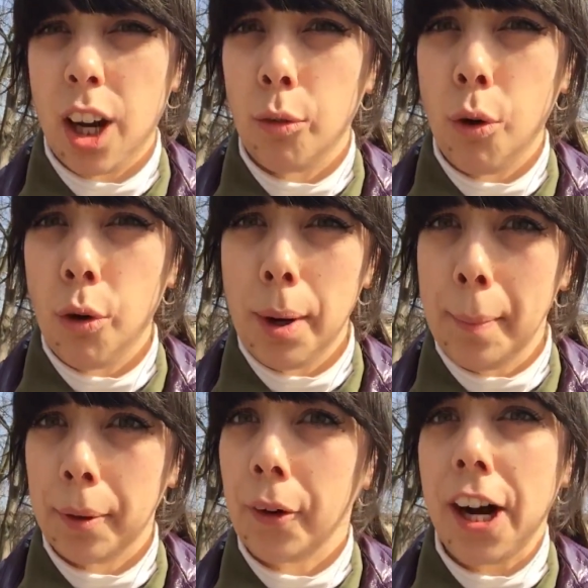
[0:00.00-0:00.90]

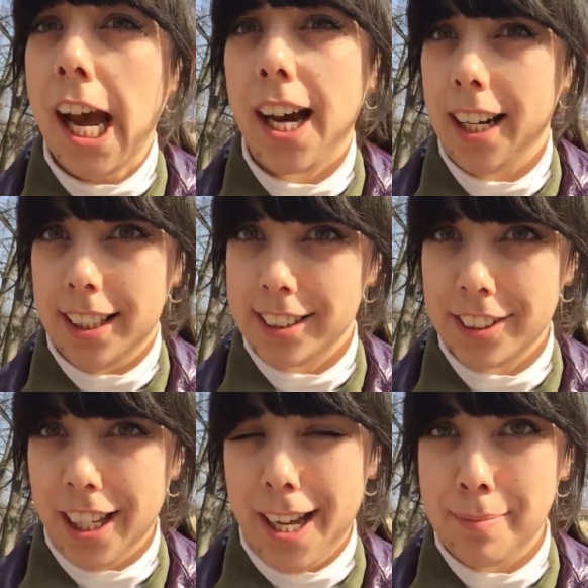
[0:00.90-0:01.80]
Aurora
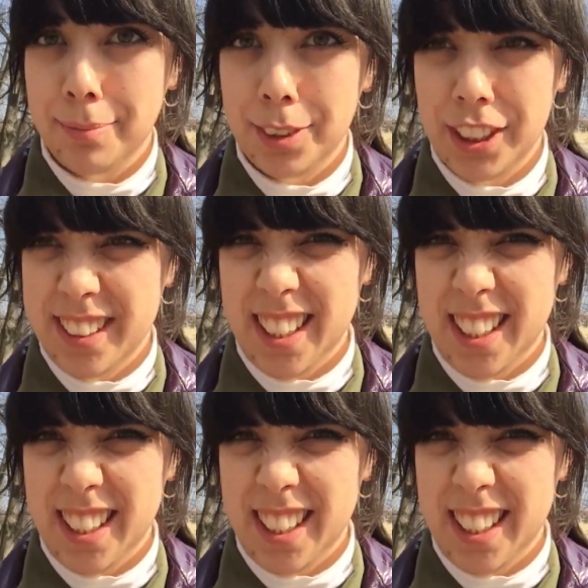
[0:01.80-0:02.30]
Borealis, she